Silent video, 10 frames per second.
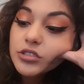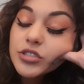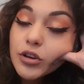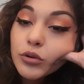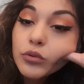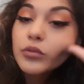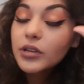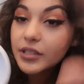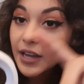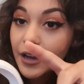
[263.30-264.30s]
So
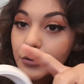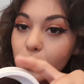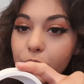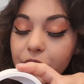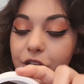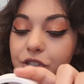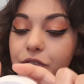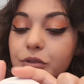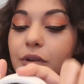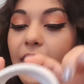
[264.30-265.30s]
now what we're gonna
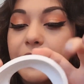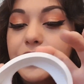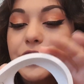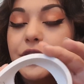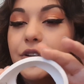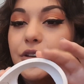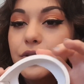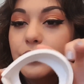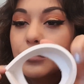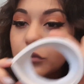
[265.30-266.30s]
do after
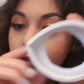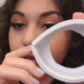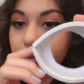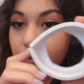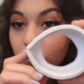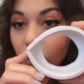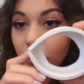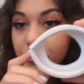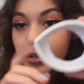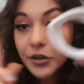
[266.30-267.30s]
you glue the
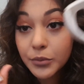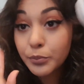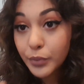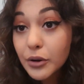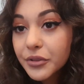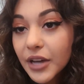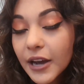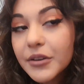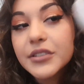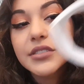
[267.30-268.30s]
walls on both
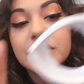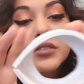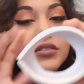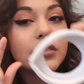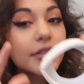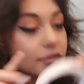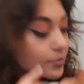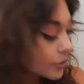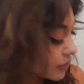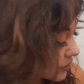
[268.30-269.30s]
irises, this
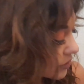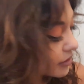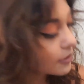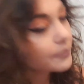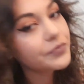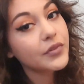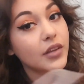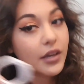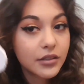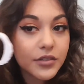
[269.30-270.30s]
one
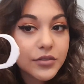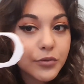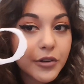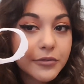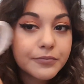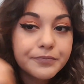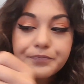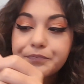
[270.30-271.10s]
and this one,